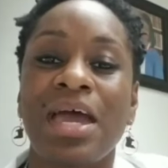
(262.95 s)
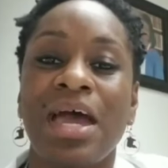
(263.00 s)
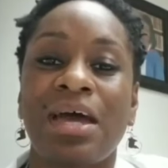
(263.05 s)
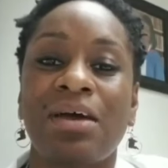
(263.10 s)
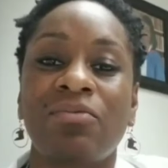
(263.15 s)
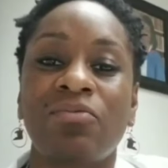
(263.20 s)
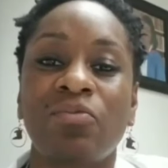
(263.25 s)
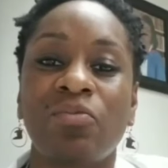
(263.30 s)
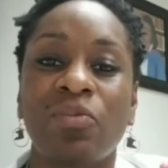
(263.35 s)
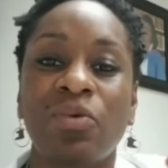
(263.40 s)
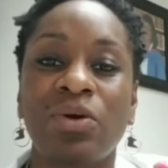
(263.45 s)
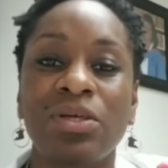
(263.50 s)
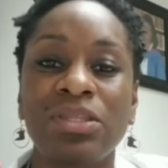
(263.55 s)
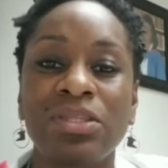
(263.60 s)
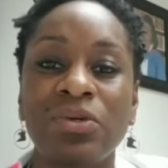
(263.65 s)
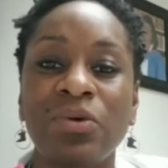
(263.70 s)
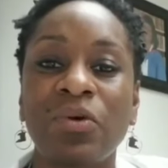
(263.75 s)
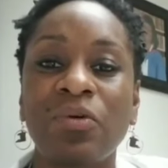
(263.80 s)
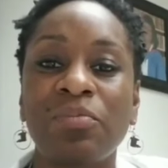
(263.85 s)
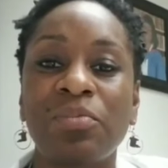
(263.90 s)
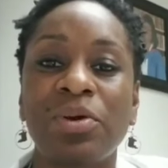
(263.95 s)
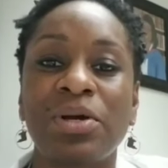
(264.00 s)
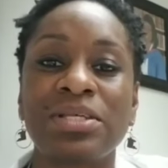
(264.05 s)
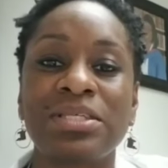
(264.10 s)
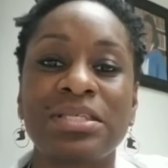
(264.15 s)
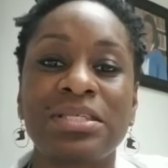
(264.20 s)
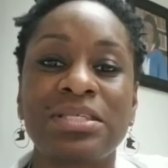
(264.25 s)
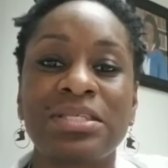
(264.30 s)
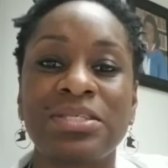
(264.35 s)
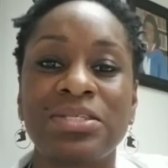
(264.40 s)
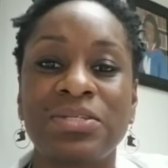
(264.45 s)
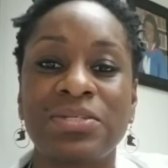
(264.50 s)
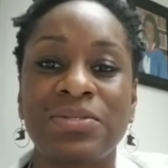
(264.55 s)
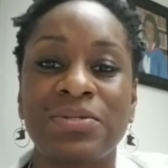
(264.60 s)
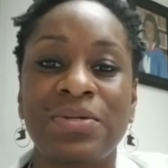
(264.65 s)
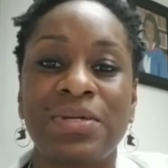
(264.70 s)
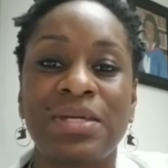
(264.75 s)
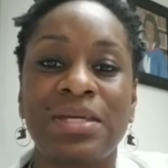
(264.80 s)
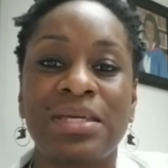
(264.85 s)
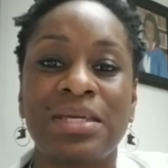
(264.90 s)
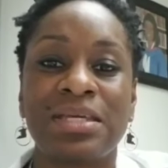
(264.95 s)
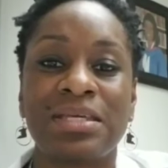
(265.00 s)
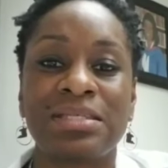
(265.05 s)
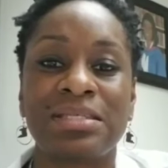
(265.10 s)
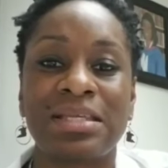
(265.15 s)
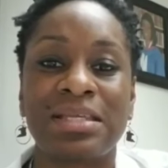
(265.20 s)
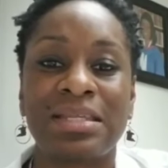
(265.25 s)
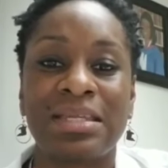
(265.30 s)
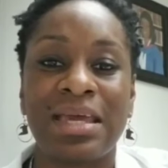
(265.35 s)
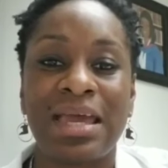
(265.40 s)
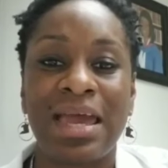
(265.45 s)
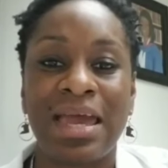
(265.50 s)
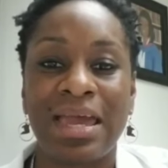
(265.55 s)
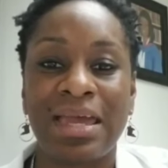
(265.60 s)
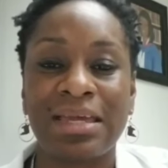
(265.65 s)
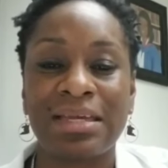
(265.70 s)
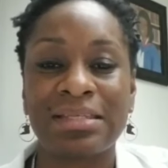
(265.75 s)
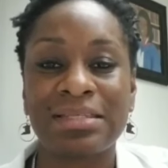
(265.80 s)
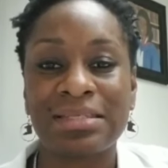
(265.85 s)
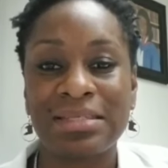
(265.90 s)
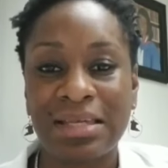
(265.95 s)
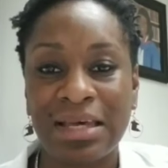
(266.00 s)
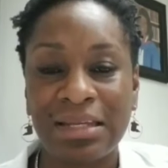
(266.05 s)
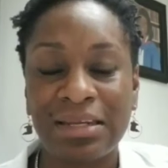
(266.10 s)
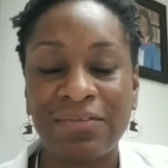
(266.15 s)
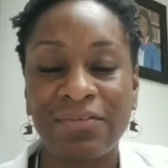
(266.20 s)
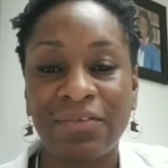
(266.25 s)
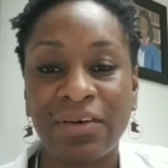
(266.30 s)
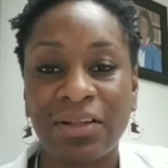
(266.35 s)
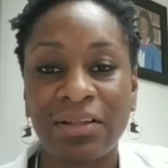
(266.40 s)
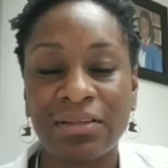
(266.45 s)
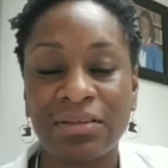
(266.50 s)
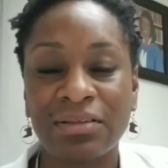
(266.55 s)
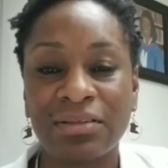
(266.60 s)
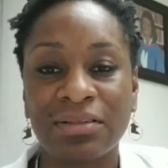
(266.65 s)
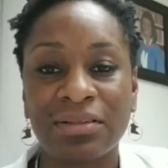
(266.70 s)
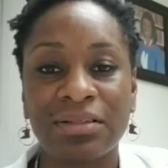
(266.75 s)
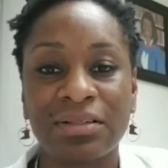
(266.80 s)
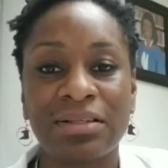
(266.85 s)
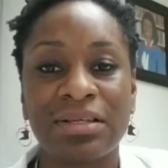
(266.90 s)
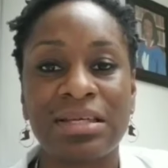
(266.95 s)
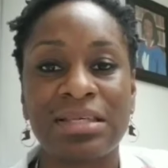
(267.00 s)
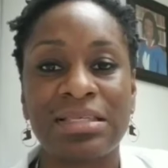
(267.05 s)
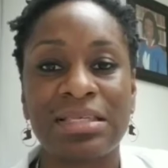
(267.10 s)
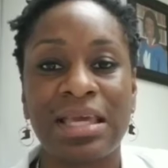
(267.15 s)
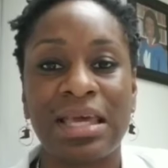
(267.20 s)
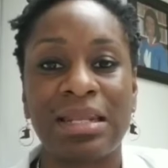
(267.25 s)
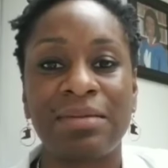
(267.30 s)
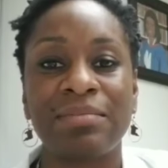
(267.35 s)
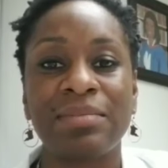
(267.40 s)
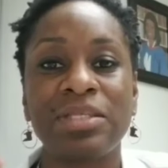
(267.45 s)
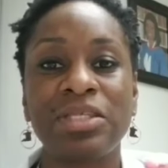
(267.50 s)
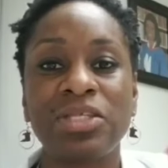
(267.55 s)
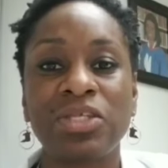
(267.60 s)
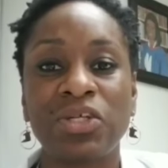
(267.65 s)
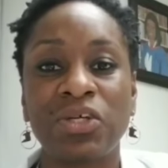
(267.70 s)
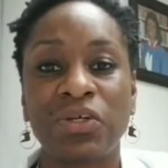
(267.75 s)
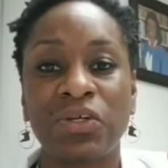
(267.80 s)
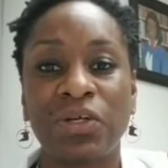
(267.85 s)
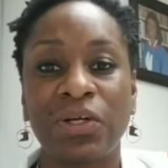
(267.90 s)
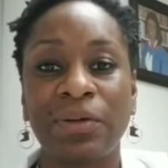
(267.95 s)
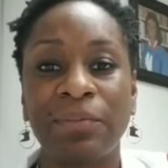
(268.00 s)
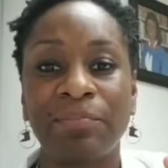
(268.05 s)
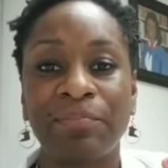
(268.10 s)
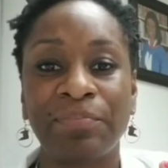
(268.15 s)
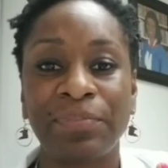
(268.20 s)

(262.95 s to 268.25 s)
And what the whole process is doing is that the egg inside the follicle is getting mature.